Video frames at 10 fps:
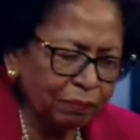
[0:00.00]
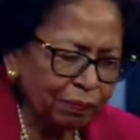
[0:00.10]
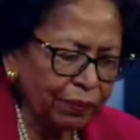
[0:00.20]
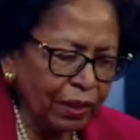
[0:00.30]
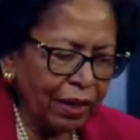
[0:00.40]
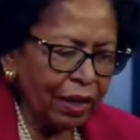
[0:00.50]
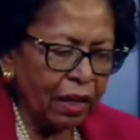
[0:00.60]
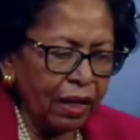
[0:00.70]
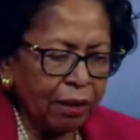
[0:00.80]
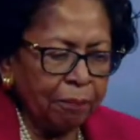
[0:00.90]

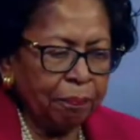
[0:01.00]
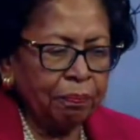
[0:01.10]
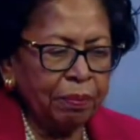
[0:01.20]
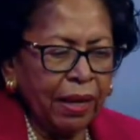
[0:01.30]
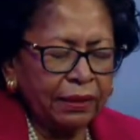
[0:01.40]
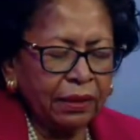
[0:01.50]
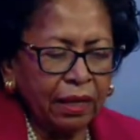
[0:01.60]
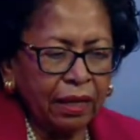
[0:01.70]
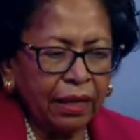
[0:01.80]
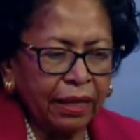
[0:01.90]
Mm-hmm. Um, but
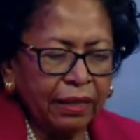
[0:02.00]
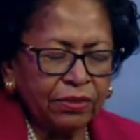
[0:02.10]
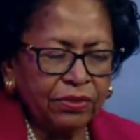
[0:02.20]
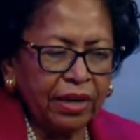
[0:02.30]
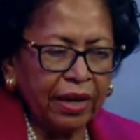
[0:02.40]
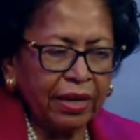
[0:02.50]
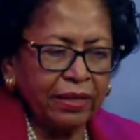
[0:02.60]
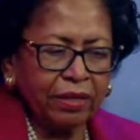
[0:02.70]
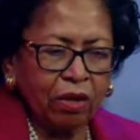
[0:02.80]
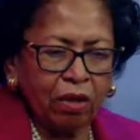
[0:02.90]
uh, instead,
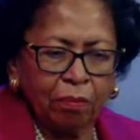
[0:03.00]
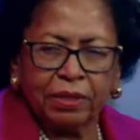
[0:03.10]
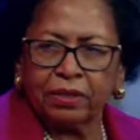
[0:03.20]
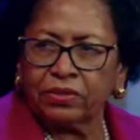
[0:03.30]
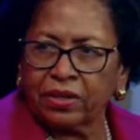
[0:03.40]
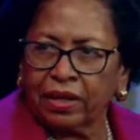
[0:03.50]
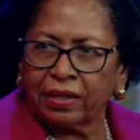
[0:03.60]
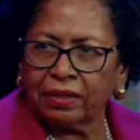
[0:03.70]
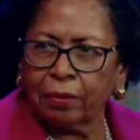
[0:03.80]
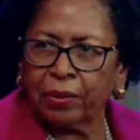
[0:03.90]
he called me to say
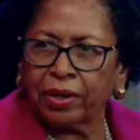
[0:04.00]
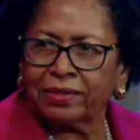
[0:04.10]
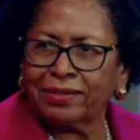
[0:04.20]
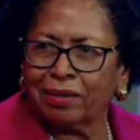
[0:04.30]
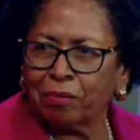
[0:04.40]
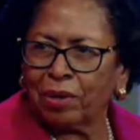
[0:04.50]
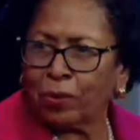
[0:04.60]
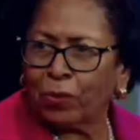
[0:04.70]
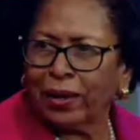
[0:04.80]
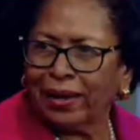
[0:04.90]
that they were going to send me
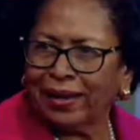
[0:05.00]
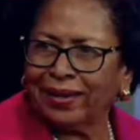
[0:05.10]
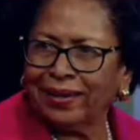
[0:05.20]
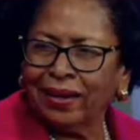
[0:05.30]
away.